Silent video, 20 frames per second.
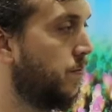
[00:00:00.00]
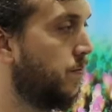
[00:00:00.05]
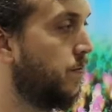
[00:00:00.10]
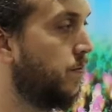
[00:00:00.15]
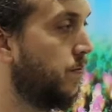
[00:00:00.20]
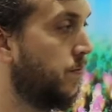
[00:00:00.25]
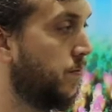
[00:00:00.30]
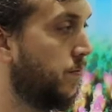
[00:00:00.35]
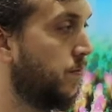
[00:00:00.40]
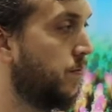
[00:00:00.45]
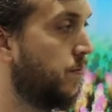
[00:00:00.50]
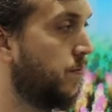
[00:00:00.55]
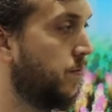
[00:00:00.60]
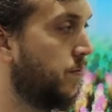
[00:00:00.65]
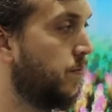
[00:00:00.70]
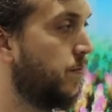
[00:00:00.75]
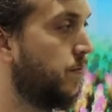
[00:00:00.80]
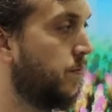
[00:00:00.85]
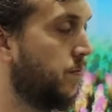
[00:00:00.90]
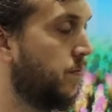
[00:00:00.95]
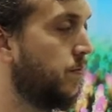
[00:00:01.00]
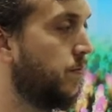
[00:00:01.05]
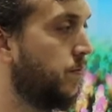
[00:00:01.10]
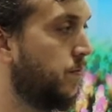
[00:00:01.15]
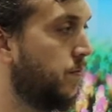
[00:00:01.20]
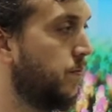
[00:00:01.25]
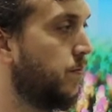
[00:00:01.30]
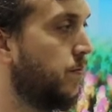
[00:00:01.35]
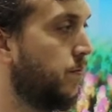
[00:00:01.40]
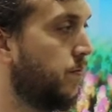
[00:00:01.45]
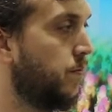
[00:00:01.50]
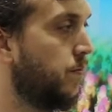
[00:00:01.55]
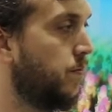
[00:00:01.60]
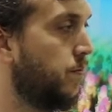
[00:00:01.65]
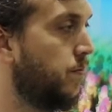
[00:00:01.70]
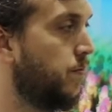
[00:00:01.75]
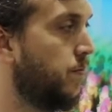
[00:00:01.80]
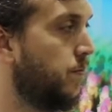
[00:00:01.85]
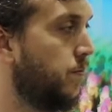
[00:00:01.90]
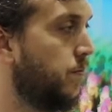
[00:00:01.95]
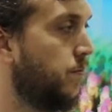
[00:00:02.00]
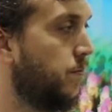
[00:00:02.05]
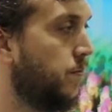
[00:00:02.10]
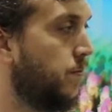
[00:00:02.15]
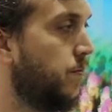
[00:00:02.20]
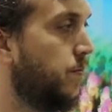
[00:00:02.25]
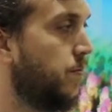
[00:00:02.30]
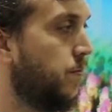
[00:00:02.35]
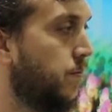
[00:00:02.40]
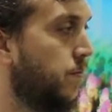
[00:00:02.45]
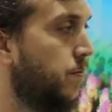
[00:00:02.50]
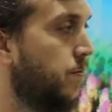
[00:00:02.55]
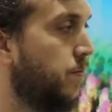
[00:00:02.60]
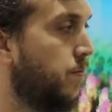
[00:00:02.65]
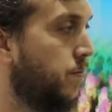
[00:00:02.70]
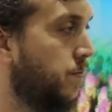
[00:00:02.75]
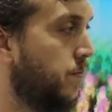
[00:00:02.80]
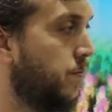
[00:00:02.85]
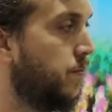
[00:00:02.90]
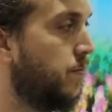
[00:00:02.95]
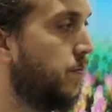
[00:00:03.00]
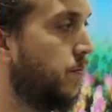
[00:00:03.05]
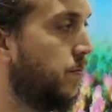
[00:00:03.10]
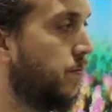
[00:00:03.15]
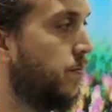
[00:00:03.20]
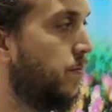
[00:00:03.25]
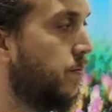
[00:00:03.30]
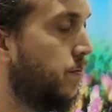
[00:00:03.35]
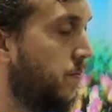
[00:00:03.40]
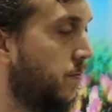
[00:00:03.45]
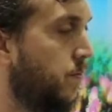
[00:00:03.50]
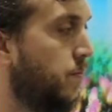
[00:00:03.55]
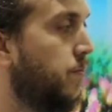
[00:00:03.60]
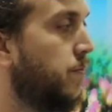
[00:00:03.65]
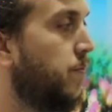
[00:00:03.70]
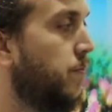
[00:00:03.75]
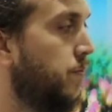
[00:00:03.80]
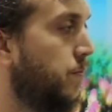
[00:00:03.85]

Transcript: The person shown says nothing.